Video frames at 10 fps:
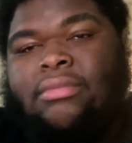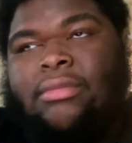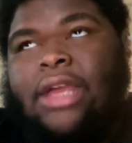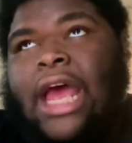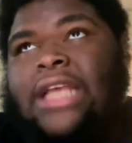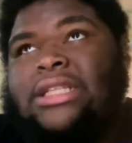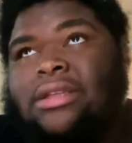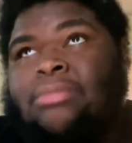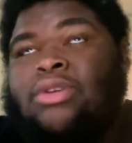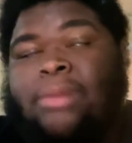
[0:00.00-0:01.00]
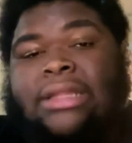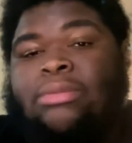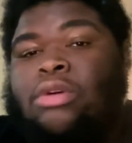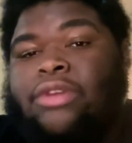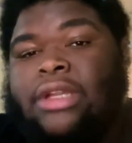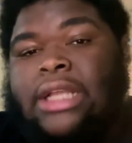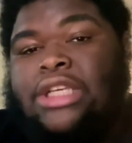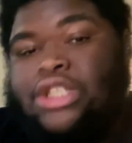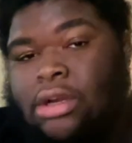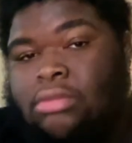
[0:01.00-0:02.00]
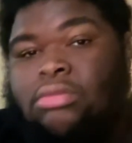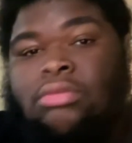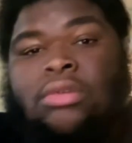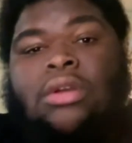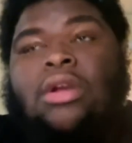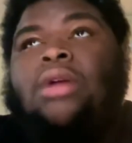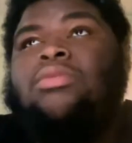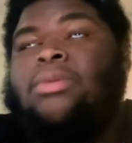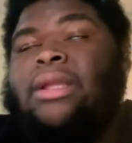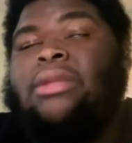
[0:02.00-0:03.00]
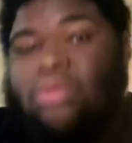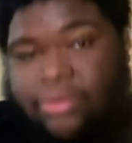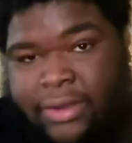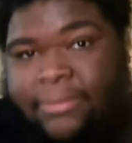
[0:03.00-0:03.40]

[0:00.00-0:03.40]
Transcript: As I'm talking about the movie, not the show. I'm talking about the movie.